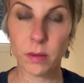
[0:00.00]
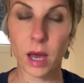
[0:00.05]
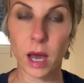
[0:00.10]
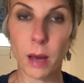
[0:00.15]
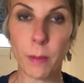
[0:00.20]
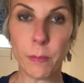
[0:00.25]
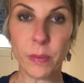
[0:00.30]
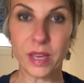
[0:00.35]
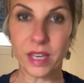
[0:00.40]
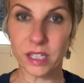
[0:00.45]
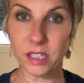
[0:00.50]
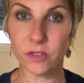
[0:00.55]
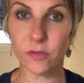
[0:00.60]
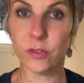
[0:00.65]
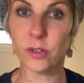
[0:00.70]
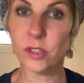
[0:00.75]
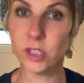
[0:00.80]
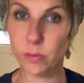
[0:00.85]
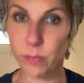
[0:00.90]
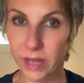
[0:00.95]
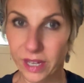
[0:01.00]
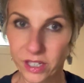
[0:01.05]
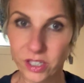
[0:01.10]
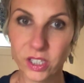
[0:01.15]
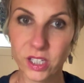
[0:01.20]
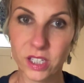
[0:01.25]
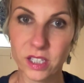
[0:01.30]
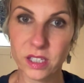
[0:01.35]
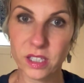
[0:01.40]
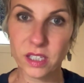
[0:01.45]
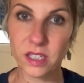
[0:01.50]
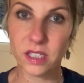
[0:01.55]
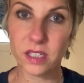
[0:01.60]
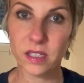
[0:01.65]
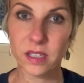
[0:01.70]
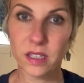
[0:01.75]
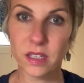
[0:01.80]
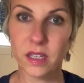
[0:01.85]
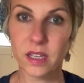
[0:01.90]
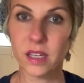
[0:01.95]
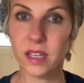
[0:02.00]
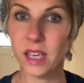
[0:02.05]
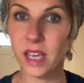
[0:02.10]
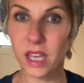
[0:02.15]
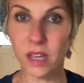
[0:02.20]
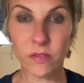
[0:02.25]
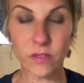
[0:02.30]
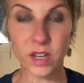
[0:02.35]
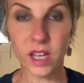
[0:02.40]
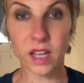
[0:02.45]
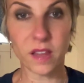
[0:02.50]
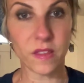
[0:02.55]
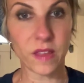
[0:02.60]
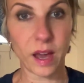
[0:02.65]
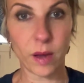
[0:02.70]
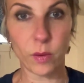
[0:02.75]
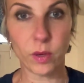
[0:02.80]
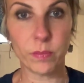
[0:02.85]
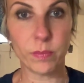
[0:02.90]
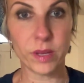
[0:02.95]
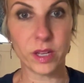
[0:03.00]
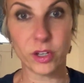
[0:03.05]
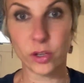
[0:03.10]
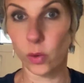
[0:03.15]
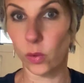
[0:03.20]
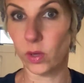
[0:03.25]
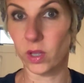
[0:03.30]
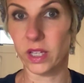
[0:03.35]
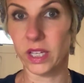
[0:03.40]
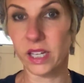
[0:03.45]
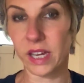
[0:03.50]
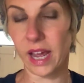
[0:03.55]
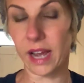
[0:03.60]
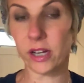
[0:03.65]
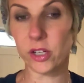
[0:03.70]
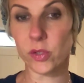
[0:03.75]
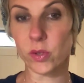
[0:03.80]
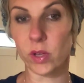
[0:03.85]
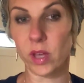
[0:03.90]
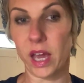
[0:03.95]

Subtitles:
a peaceful, spacious evening and that would be totally natural.